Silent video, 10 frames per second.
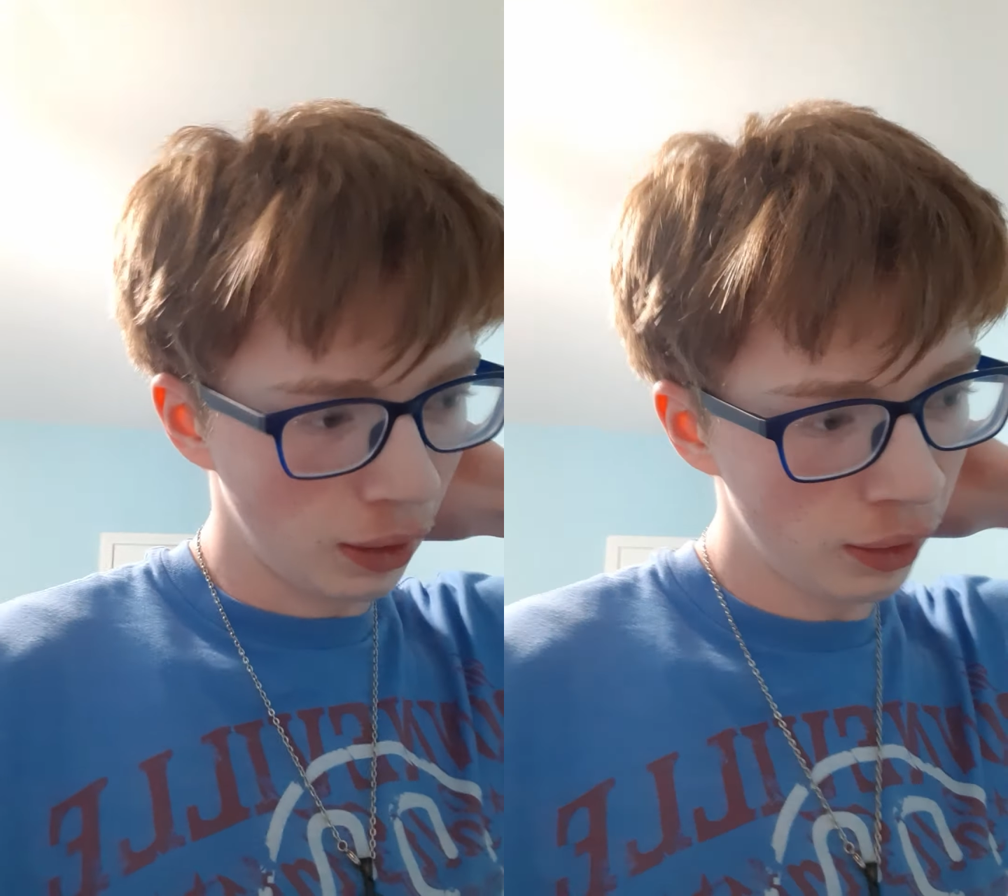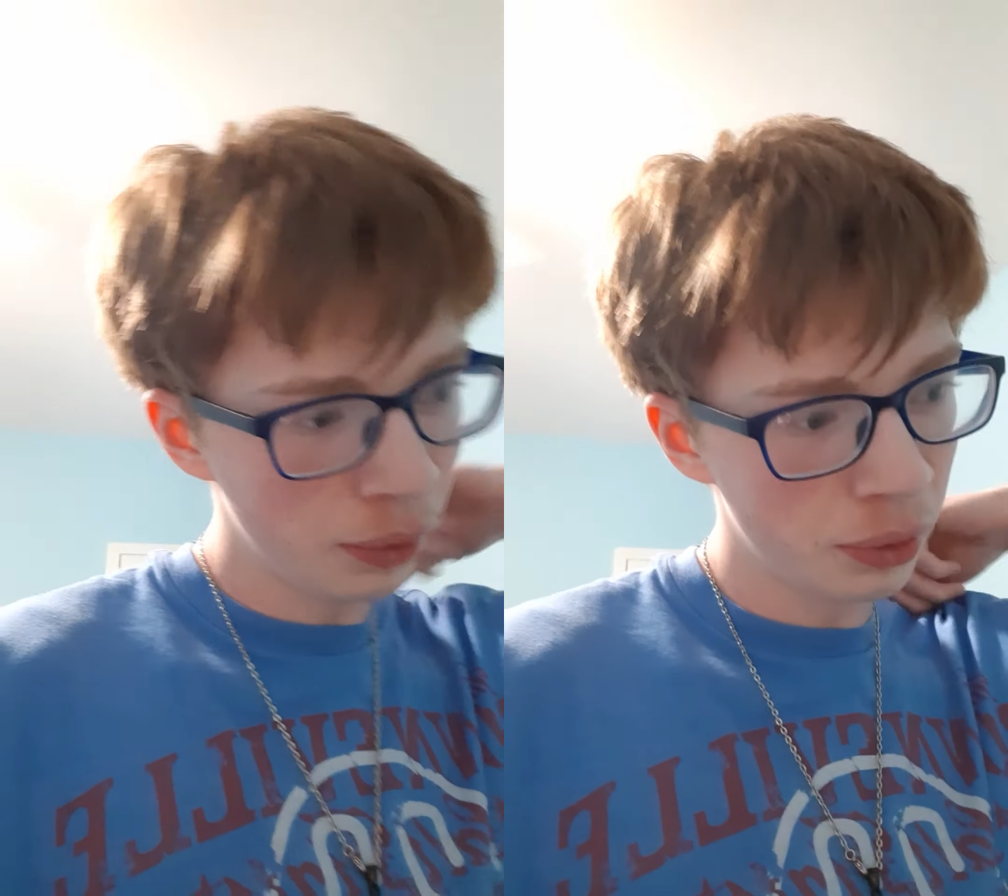
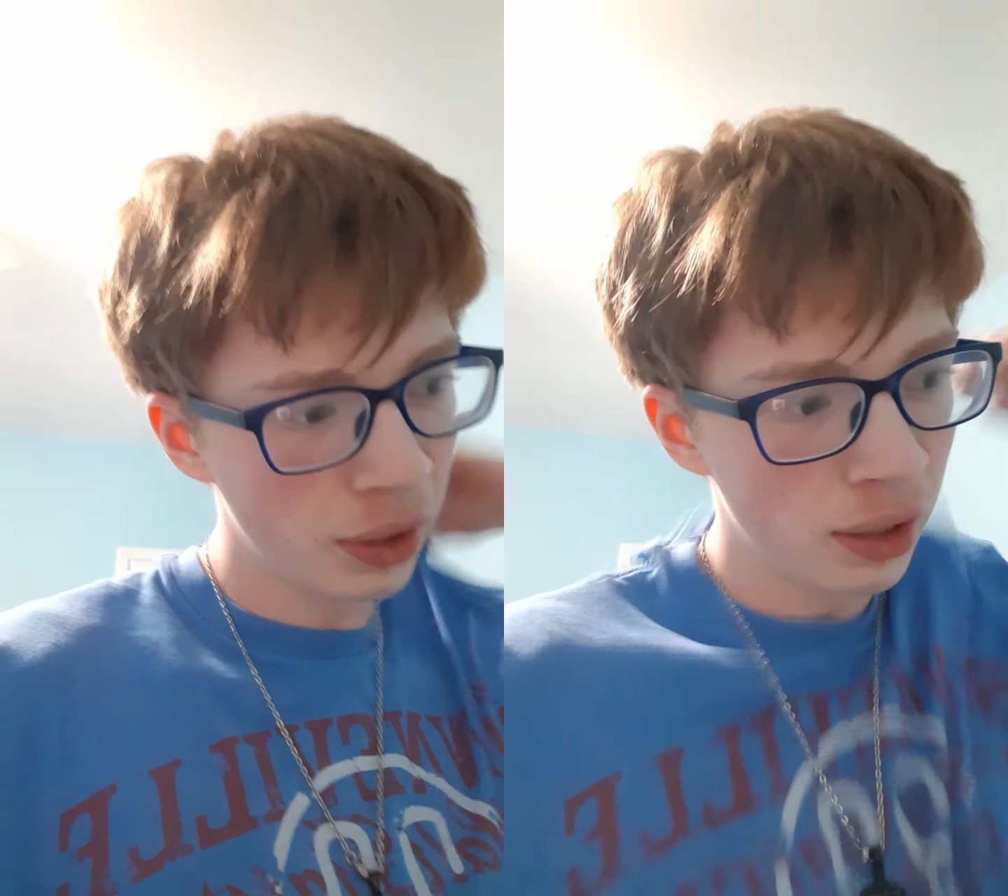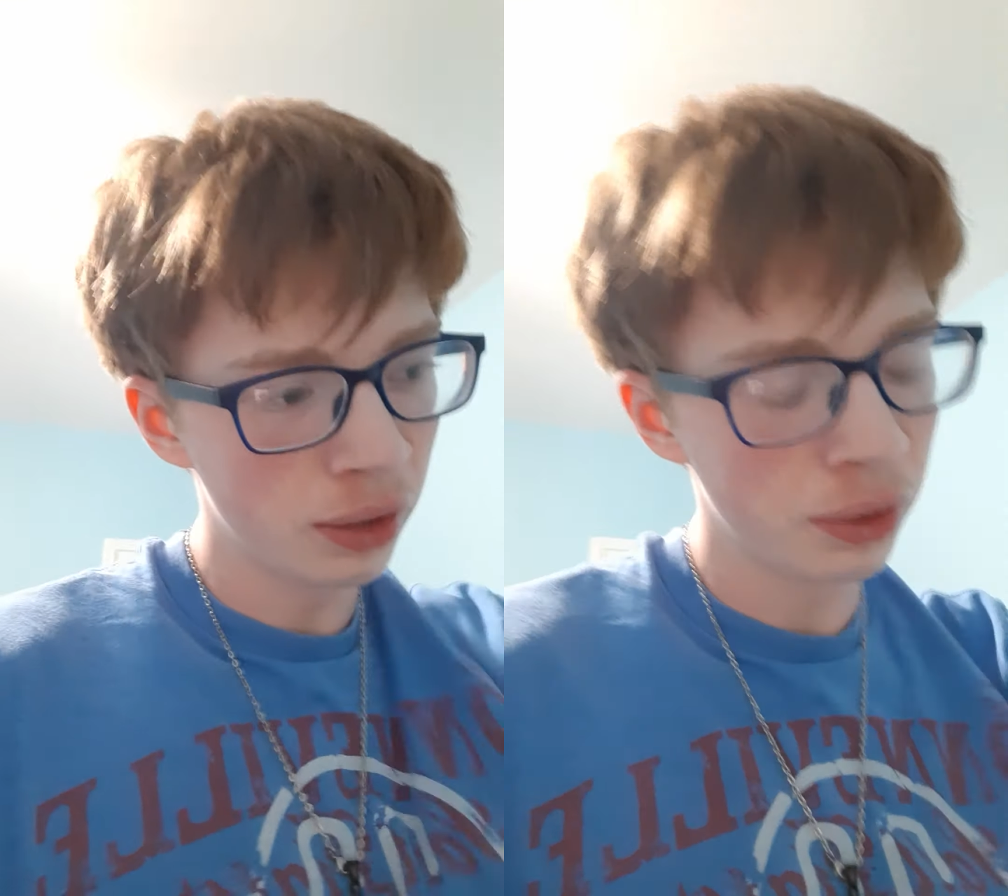I think he was
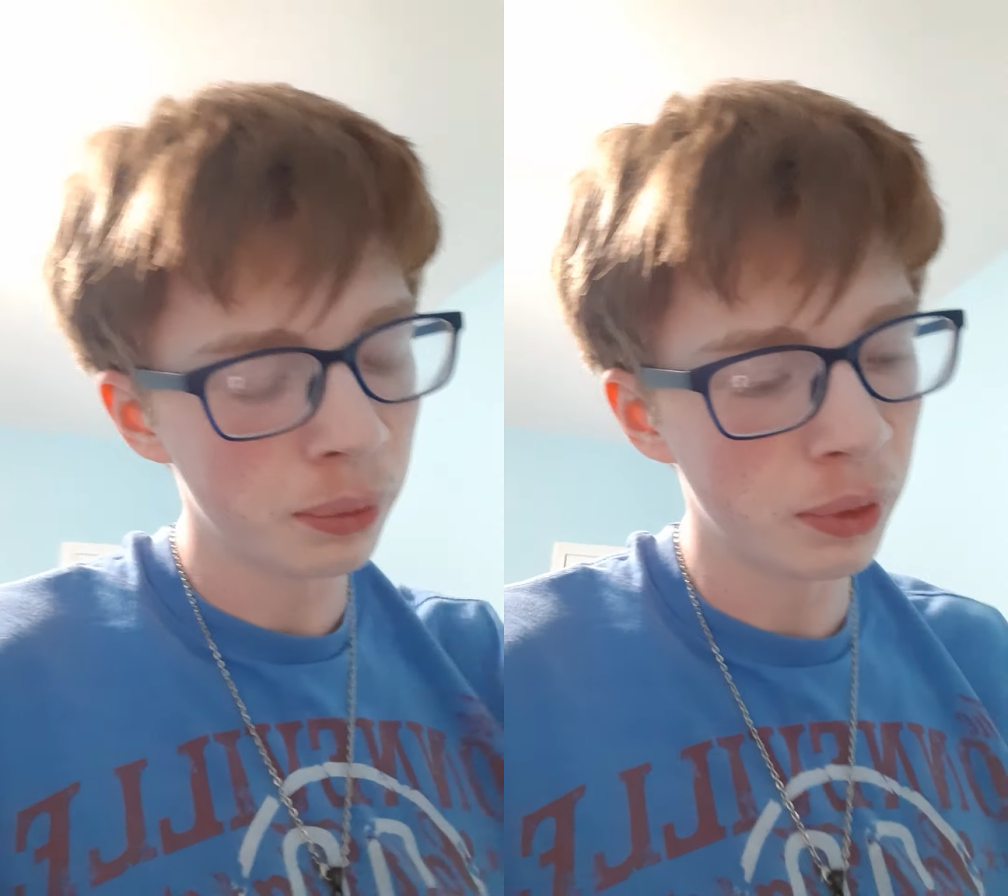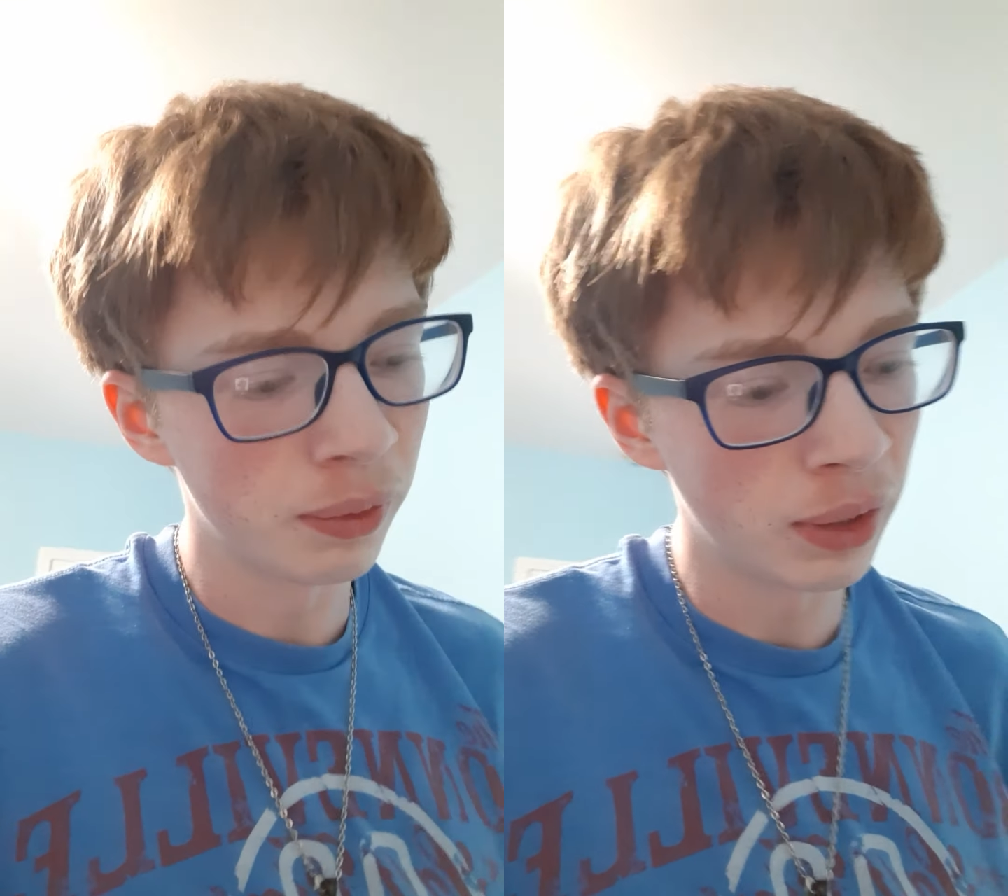carrying
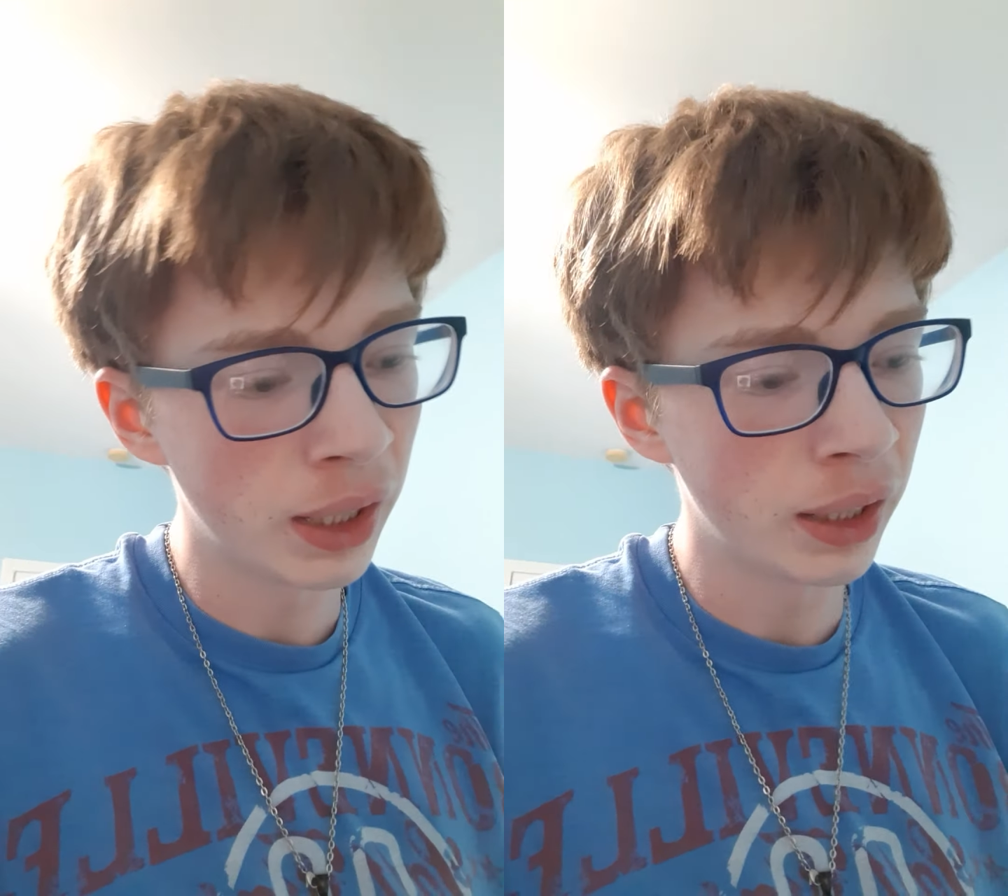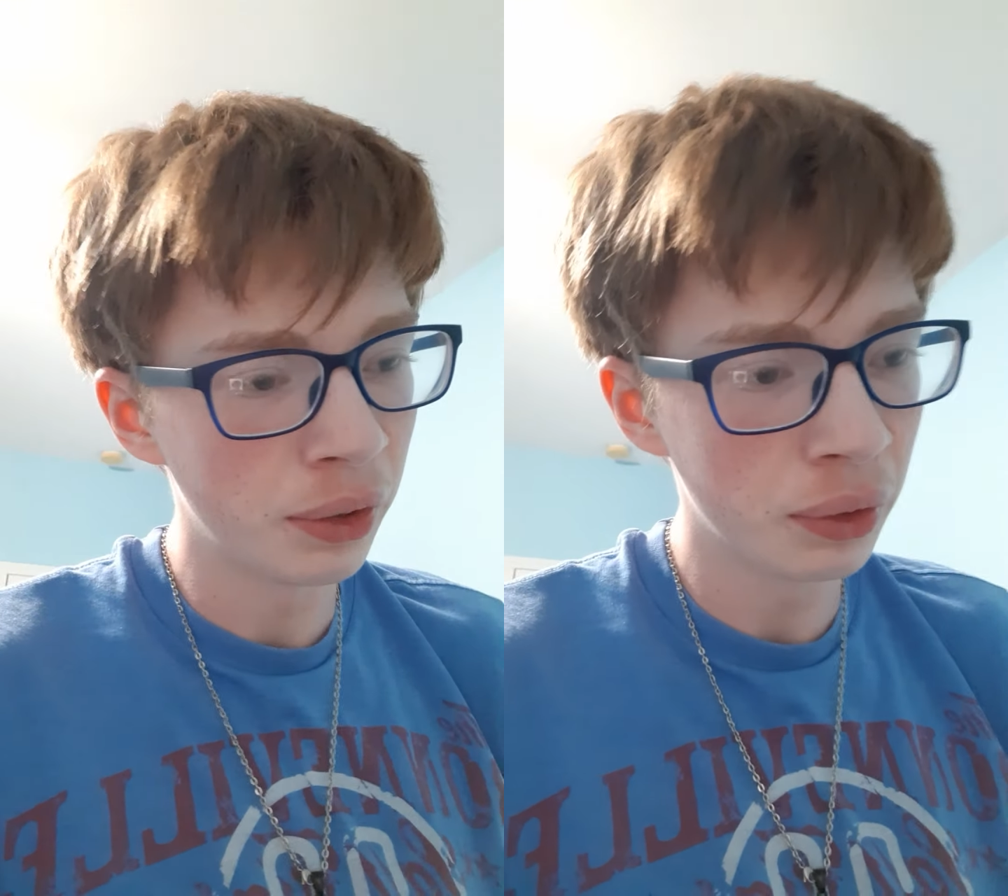some
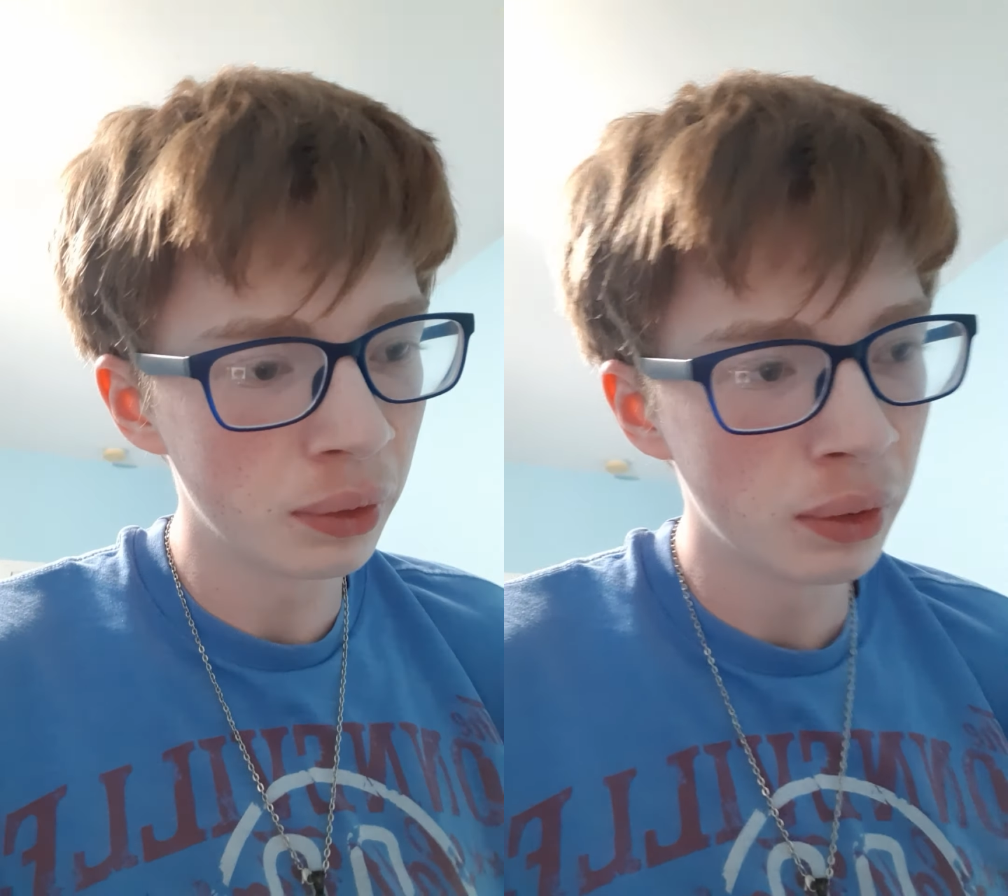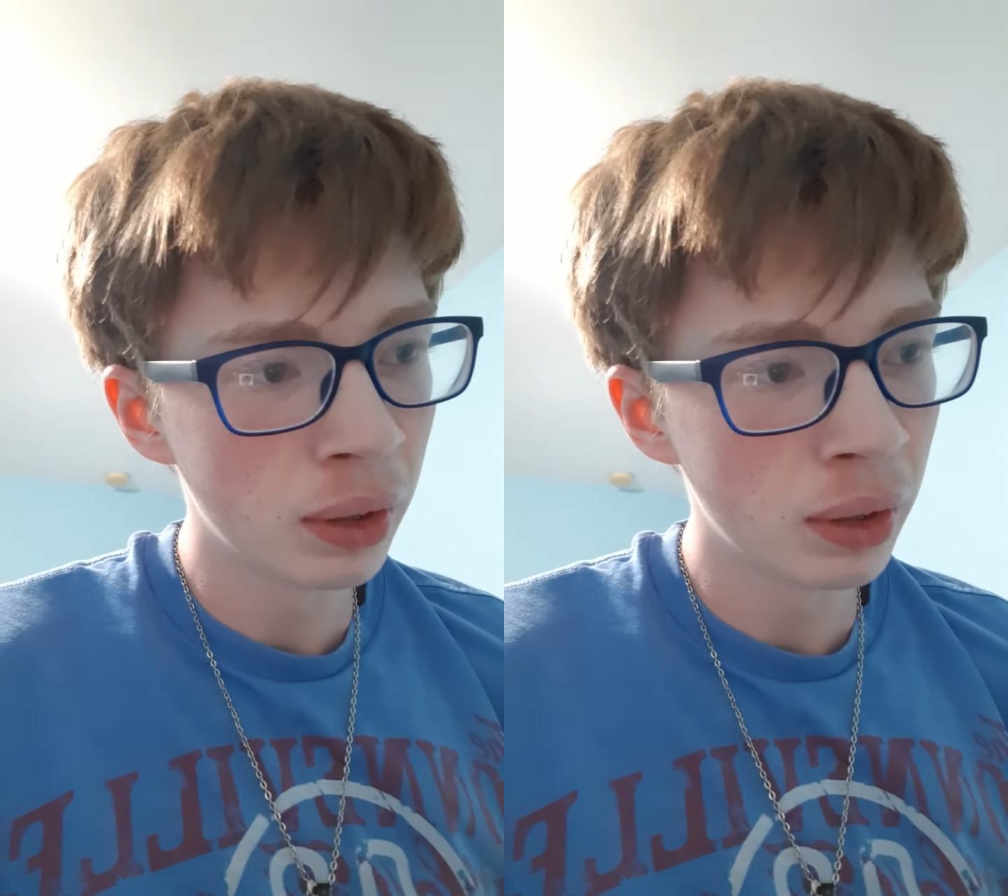device,